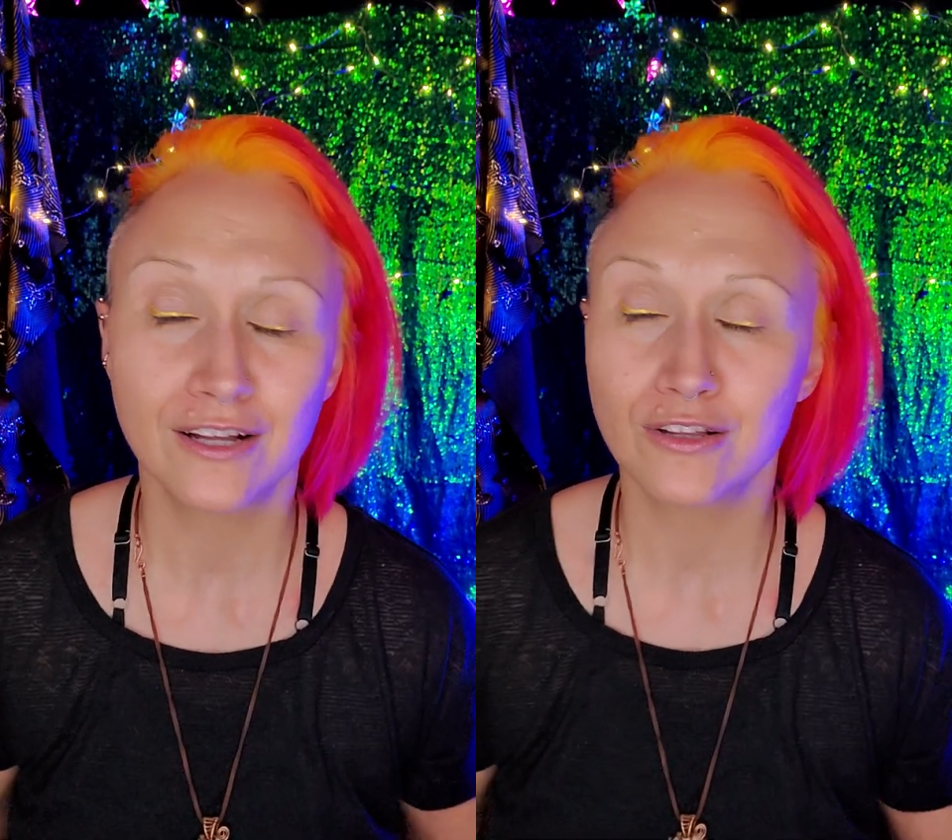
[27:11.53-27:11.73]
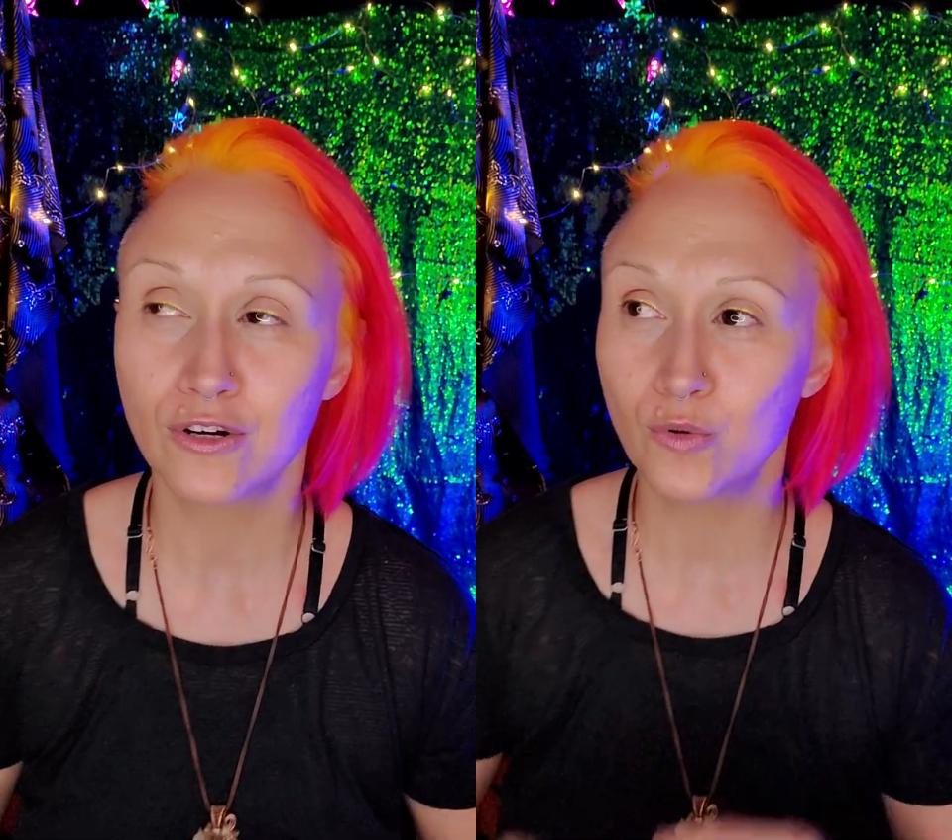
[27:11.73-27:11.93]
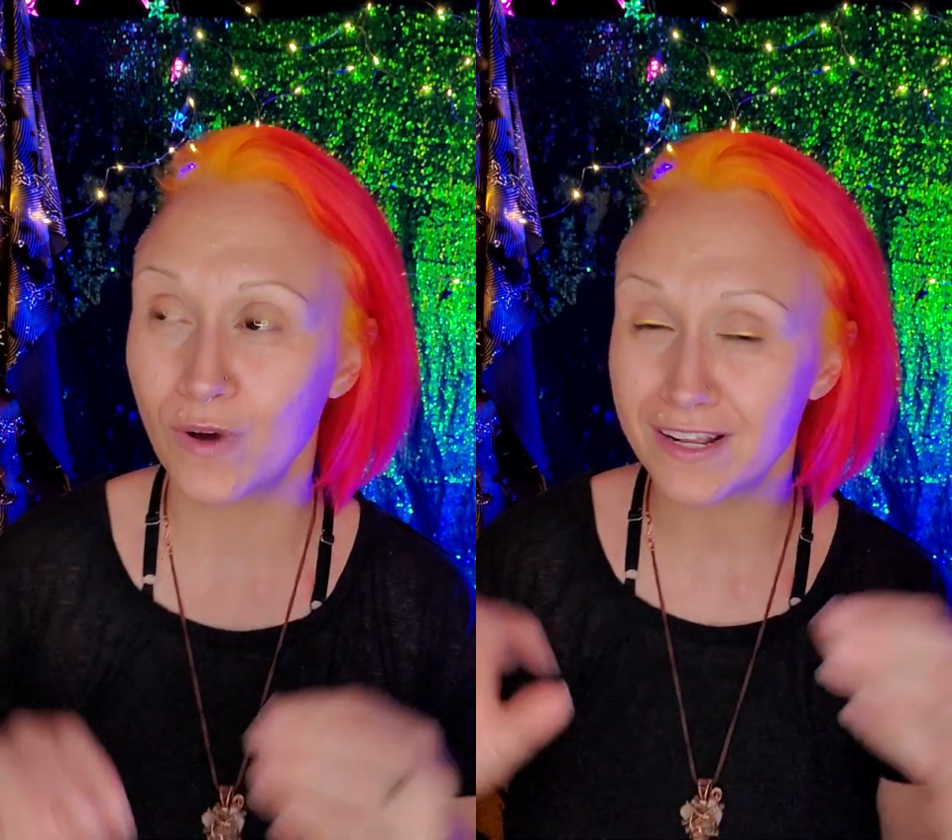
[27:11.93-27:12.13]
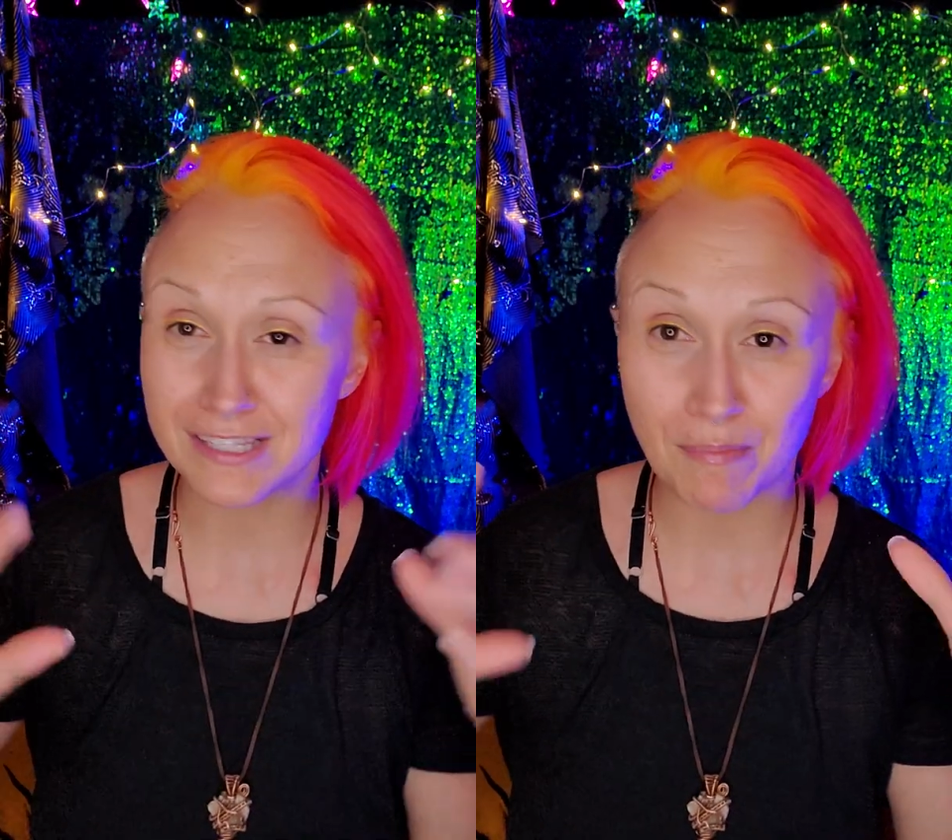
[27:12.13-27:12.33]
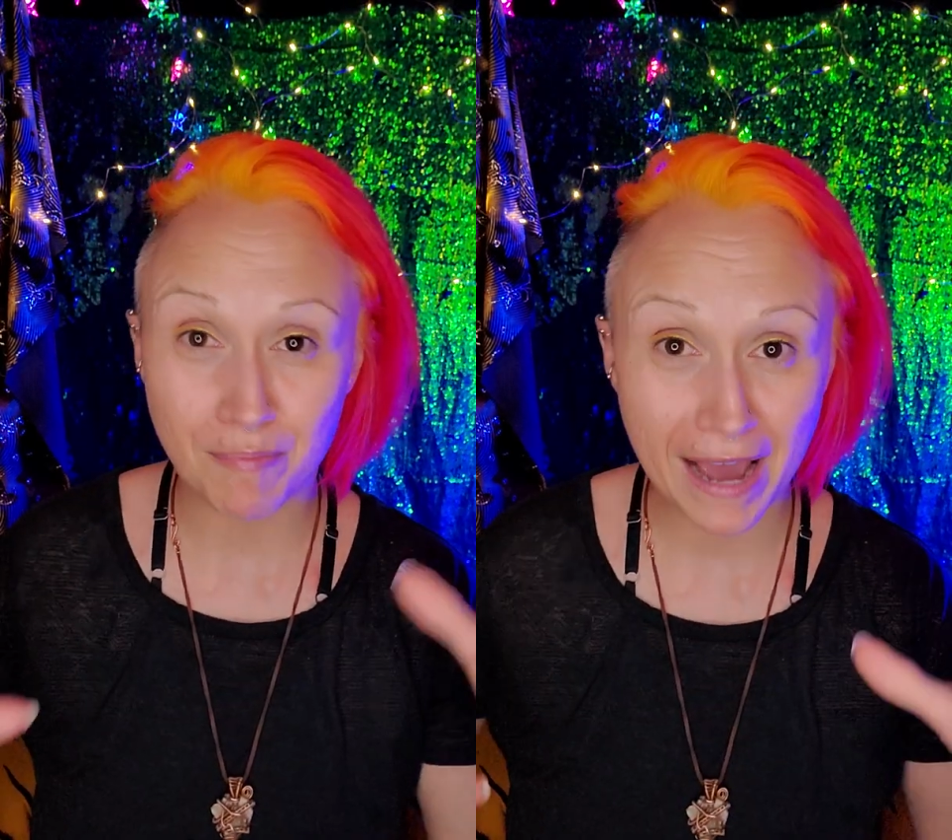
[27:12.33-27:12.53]
learn what it's
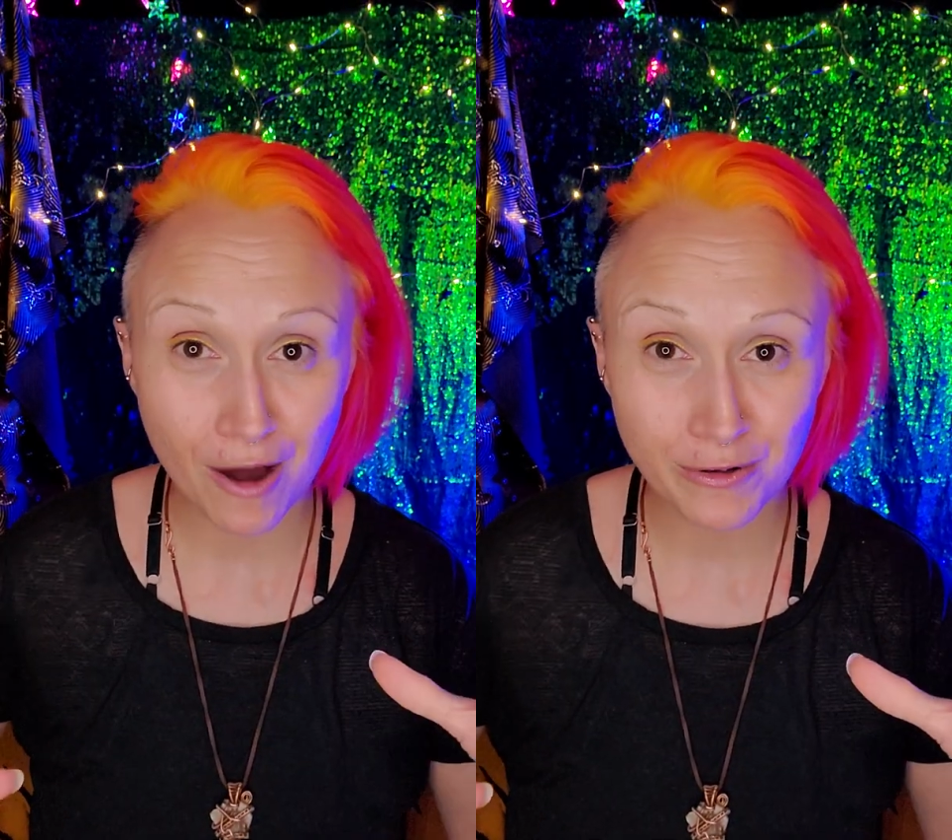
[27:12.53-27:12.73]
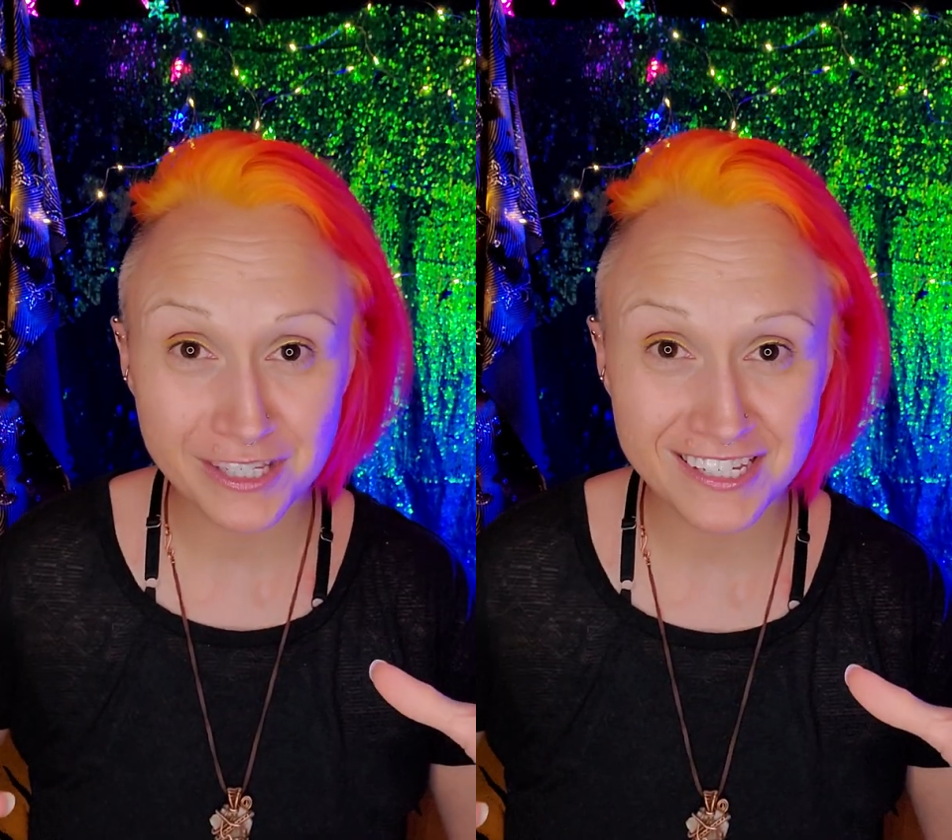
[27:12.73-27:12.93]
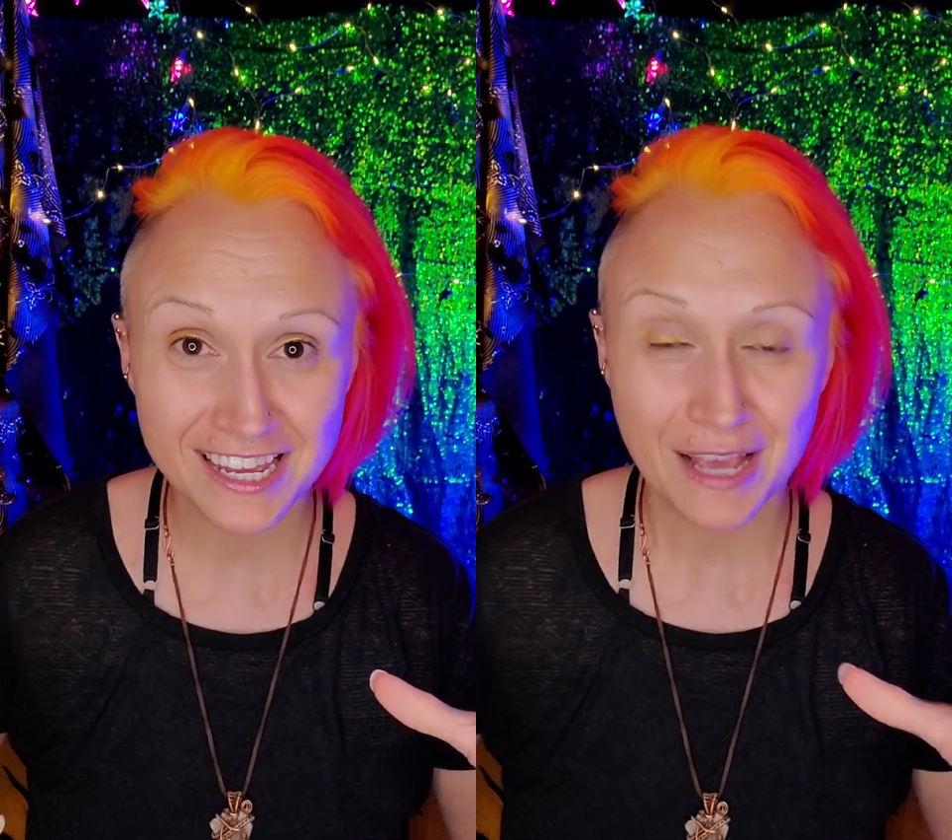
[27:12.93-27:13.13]
about,